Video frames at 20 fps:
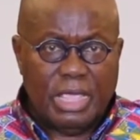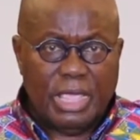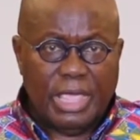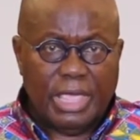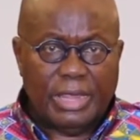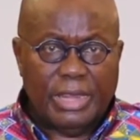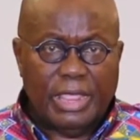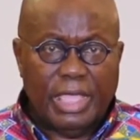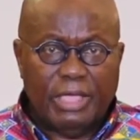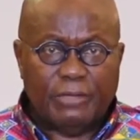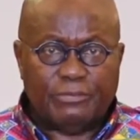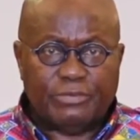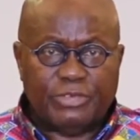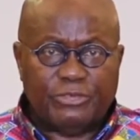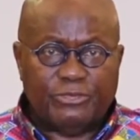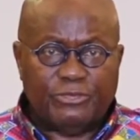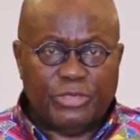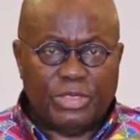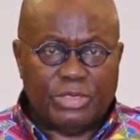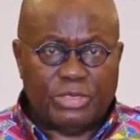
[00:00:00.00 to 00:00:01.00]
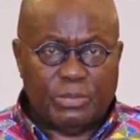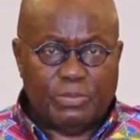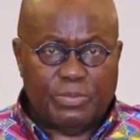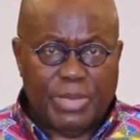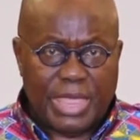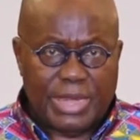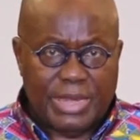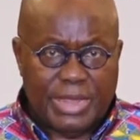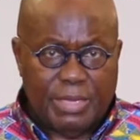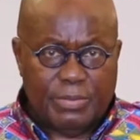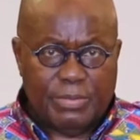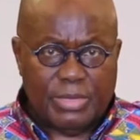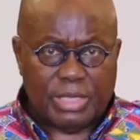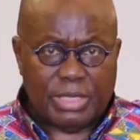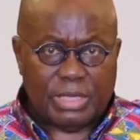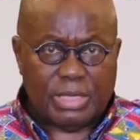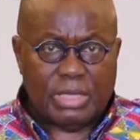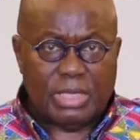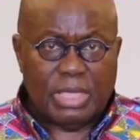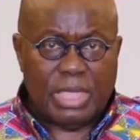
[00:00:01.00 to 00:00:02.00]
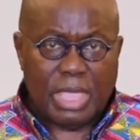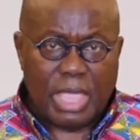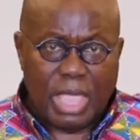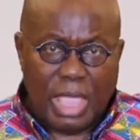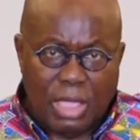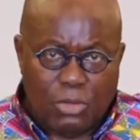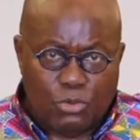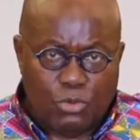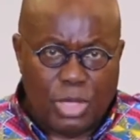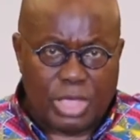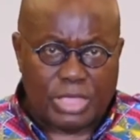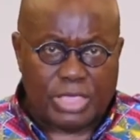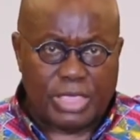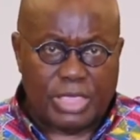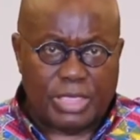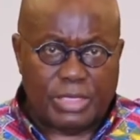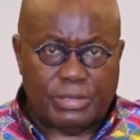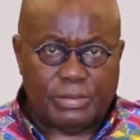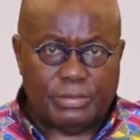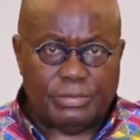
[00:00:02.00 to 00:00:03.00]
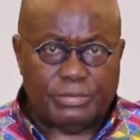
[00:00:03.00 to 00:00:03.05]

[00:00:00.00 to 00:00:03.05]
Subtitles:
and help defeat the pandemic are working.